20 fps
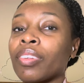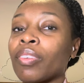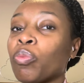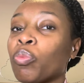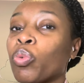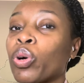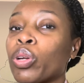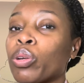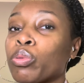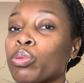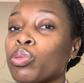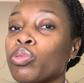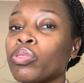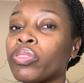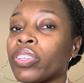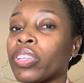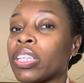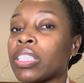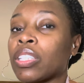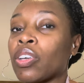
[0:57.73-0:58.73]
one or two
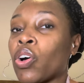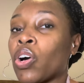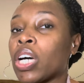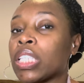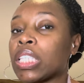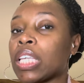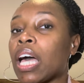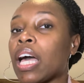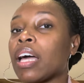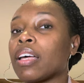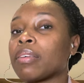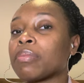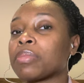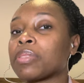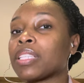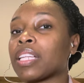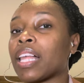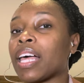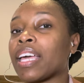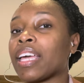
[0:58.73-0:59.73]
friends at all
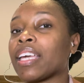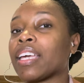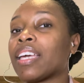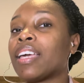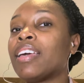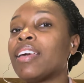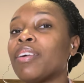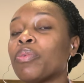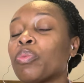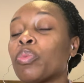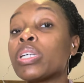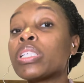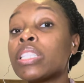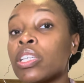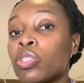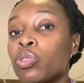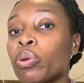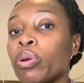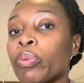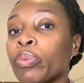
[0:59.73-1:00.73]
times, like ones
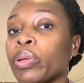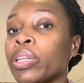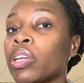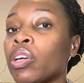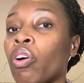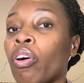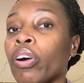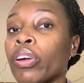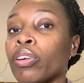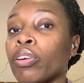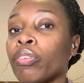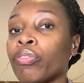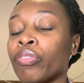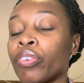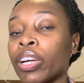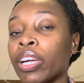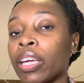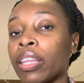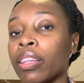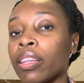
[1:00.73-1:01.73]
that you can really call your
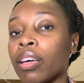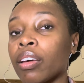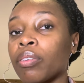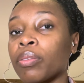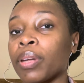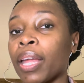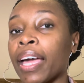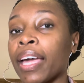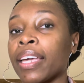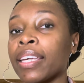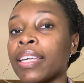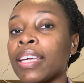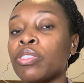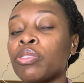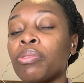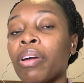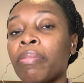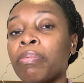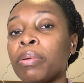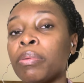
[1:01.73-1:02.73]
friend though. Like,
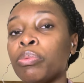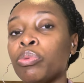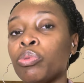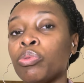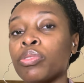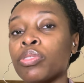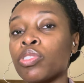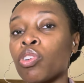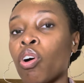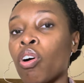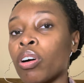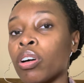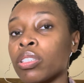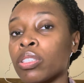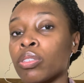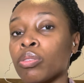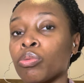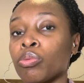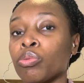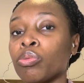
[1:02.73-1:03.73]
yes, you have people you can talk
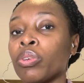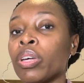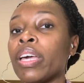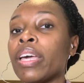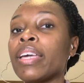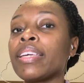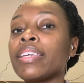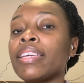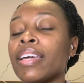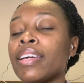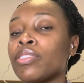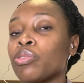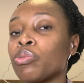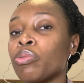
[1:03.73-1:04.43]
to, yes,